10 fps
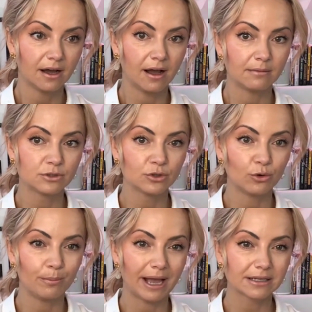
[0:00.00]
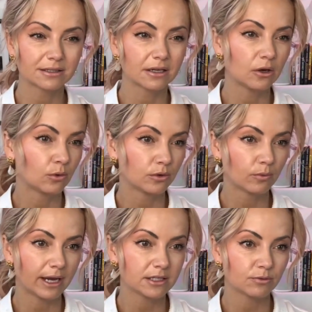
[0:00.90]
Um, to go back to the good old
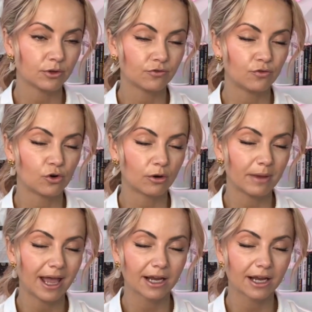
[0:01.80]
ways when you form